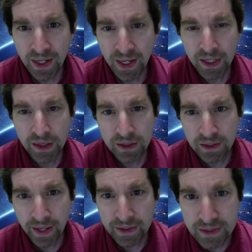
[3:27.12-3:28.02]
And I think the
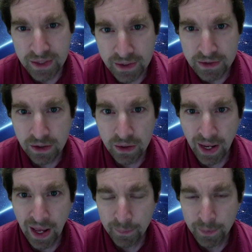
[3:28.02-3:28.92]
next thing that's going to
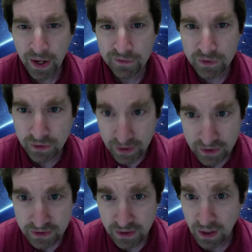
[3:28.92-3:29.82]
happen after
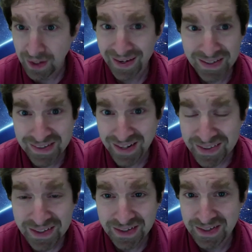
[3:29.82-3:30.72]
this, and it's
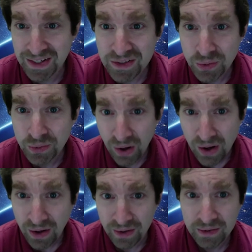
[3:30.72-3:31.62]
not going to take too
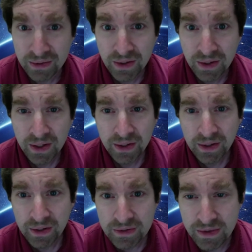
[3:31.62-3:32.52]
long,
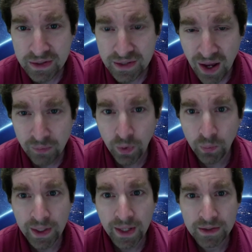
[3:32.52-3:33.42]
is the time when
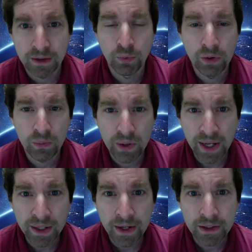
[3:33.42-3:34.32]
we get to the point where
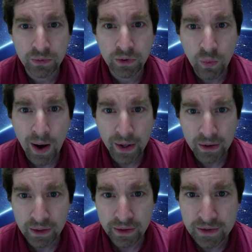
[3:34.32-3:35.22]
AI is
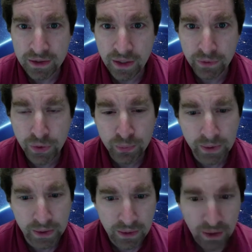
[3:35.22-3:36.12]
required, and that's level
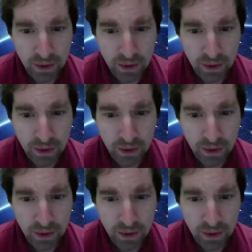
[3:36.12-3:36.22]
three.